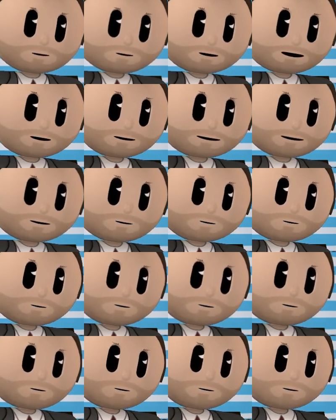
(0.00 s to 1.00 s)
Look.
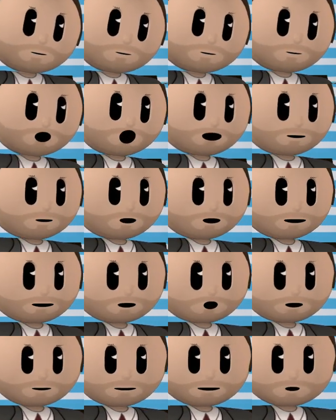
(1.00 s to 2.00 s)
I have
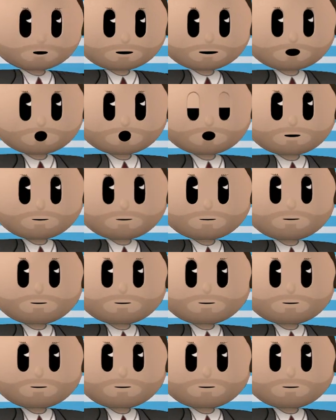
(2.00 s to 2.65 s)
news for you.